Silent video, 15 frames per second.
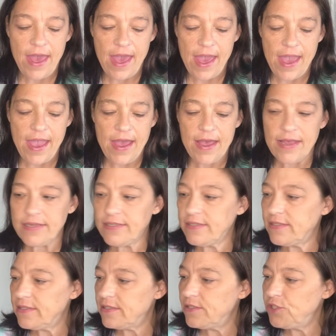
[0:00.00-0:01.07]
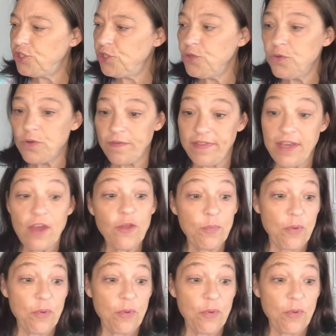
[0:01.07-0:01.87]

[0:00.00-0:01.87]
as two of the other